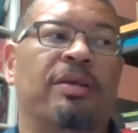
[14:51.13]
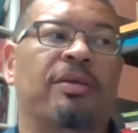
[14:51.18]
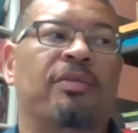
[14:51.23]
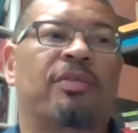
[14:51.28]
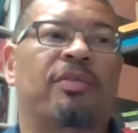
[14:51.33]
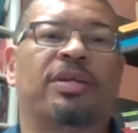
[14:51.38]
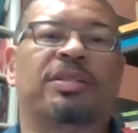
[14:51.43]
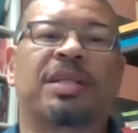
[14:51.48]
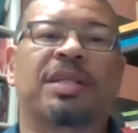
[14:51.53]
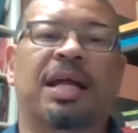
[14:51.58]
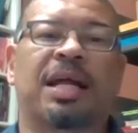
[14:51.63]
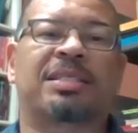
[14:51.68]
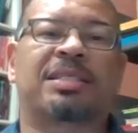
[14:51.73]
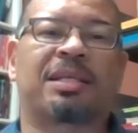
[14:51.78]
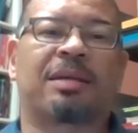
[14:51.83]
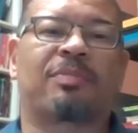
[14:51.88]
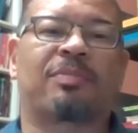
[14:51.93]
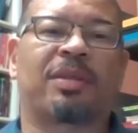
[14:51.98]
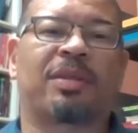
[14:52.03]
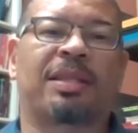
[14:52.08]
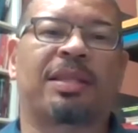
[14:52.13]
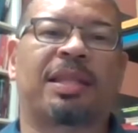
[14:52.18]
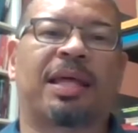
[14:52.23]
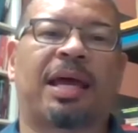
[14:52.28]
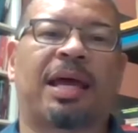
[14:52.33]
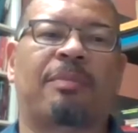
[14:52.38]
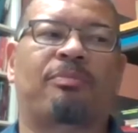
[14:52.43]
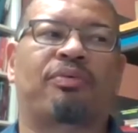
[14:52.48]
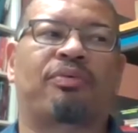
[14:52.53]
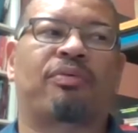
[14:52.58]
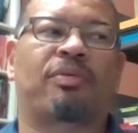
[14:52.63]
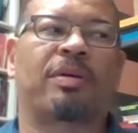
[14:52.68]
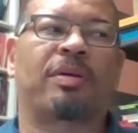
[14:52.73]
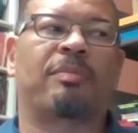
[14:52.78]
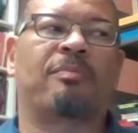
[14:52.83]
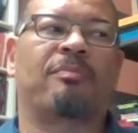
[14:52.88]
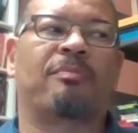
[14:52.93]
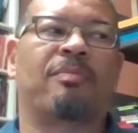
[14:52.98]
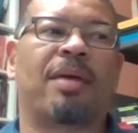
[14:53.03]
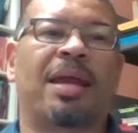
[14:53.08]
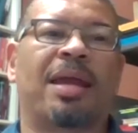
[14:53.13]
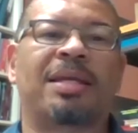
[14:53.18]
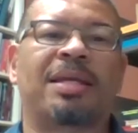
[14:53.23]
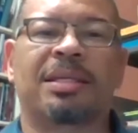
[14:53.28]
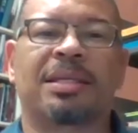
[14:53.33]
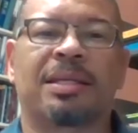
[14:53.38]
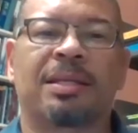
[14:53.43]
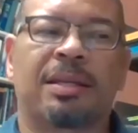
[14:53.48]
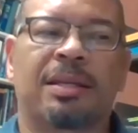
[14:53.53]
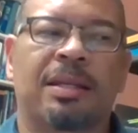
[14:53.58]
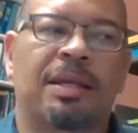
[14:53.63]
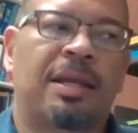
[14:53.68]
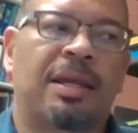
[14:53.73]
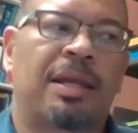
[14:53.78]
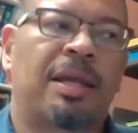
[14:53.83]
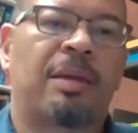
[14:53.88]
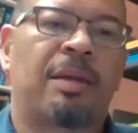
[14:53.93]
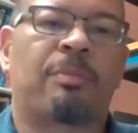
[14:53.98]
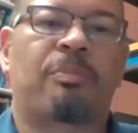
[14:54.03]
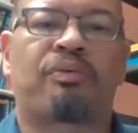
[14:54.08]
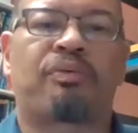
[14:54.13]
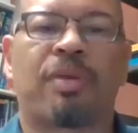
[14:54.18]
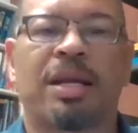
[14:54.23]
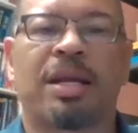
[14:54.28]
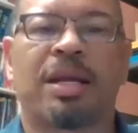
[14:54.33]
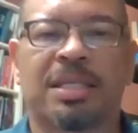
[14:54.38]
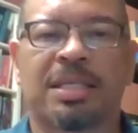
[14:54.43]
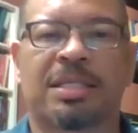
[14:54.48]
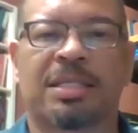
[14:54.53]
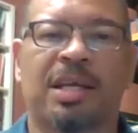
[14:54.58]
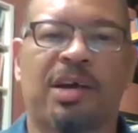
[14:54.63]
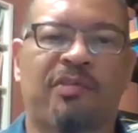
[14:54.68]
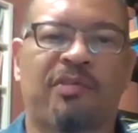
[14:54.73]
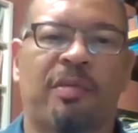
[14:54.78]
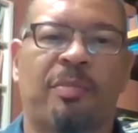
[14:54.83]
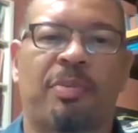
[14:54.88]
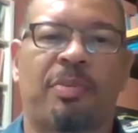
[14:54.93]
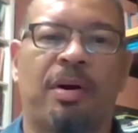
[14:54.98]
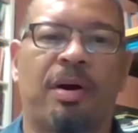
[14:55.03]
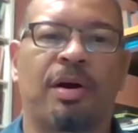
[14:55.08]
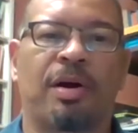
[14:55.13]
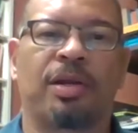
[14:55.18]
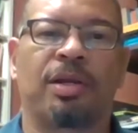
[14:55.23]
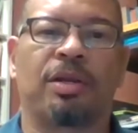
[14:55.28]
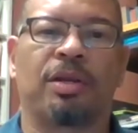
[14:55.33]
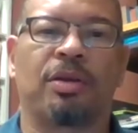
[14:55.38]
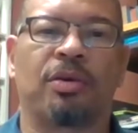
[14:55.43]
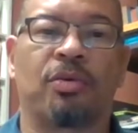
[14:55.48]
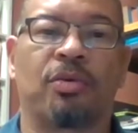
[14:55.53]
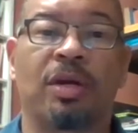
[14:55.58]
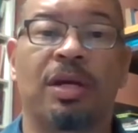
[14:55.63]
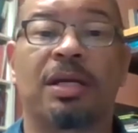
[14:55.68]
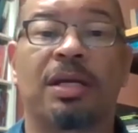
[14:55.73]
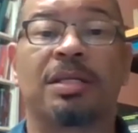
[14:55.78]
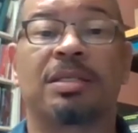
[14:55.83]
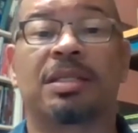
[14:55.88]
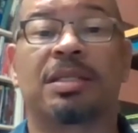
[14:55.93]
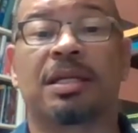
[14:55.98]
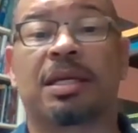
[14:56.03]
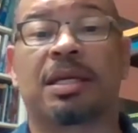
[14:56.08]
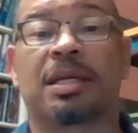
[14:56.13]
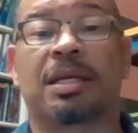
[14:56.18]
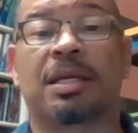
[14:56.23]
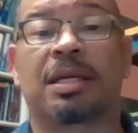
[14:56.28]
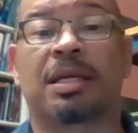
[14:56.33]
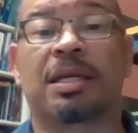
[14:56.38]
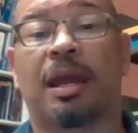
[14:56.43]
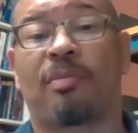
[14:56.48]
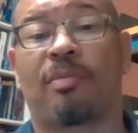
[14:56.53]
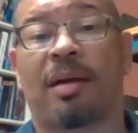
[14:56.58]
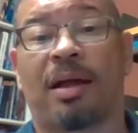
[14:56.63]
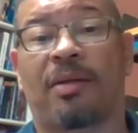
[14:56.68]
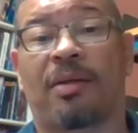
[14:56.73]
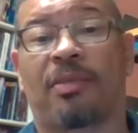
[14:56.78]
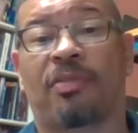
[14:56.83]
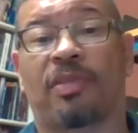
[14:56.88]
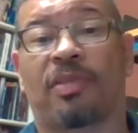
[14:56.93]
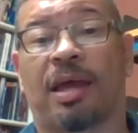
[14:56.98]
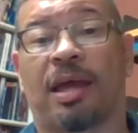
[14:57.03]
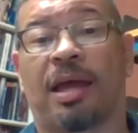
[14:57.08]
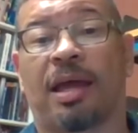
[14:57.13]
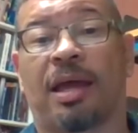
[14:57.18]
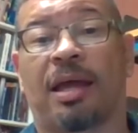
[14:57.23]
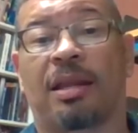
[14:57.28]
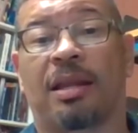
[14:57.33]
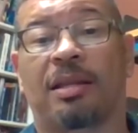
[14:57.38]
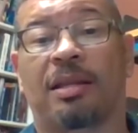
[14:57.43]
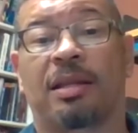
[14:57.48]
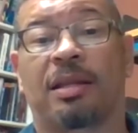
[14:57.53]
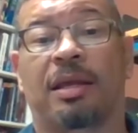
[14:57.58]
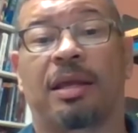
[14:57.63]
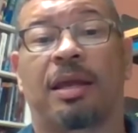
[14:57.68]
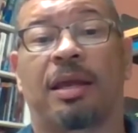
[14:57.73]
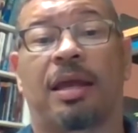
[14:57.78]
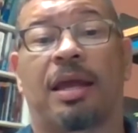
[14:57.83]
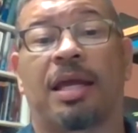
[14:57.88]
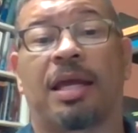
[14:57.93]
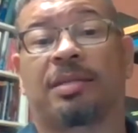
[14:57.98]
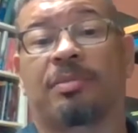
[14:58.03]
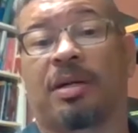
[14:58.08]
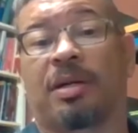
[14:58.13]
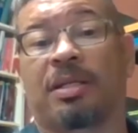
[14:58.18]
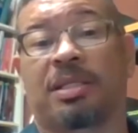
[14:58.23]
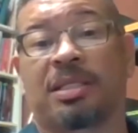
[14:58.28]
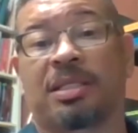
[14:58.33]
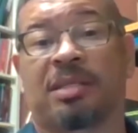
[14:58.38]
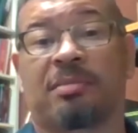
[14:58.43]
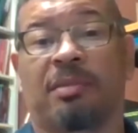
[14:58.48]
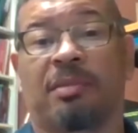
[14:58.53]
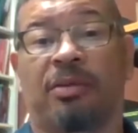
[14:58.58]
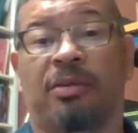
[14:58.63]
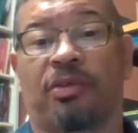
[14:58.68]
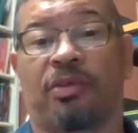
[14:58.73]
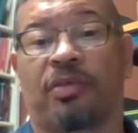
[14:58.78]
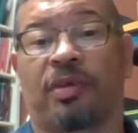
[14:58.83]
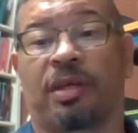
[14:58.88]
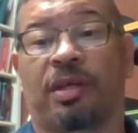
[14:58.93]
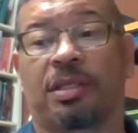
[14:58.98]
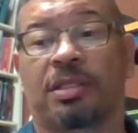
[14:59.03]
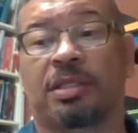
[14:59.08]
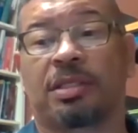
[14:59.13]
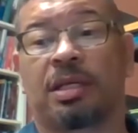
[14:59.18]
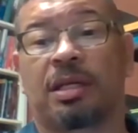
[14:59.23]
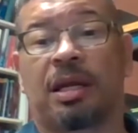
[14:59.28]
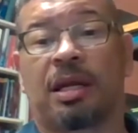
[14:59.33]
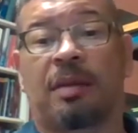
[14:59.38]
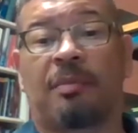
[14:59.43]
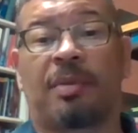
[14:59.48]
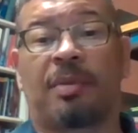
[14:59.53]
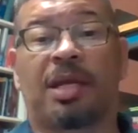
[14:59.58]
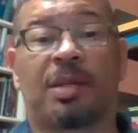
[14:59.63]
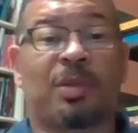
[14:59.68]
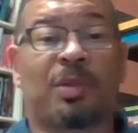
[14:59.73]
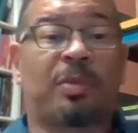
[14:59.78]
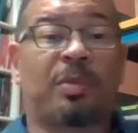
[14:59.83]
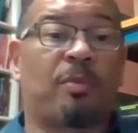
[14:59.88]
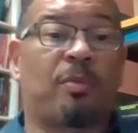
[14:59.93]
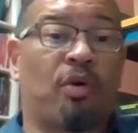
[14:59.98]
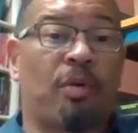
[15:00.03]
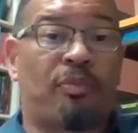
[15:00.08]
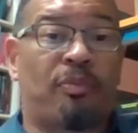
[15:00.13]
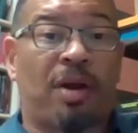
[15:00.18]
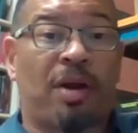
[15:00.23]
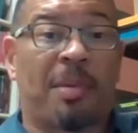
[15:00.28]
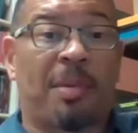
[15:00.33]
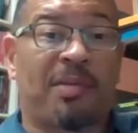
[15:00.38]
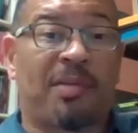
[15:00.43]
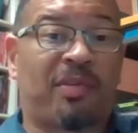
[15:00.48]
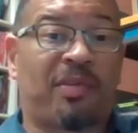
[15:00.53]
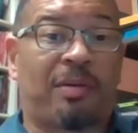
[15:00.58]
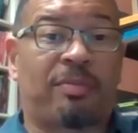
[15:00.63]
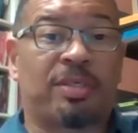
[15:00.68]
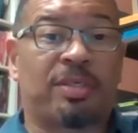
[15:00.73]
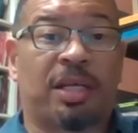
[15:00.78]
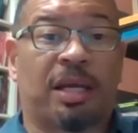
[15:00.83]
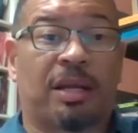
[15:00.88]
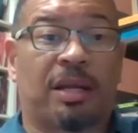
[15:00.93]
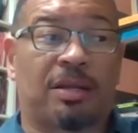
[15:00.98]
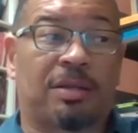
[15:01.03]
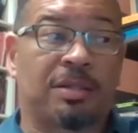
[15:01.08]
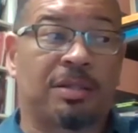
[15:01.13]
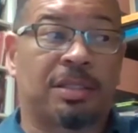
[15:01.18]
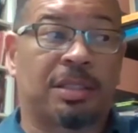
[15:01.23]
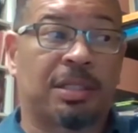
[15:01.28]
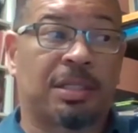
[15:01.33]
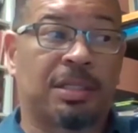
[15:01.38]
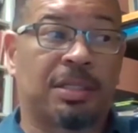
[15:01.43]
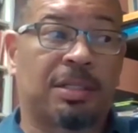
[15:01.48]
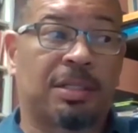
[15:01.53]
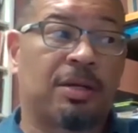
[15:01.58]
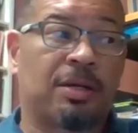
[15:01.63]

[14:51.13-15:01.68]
There's not something that impress itself upon you to care about that as much as some other things. Because what's been more prominent for evangelicals is,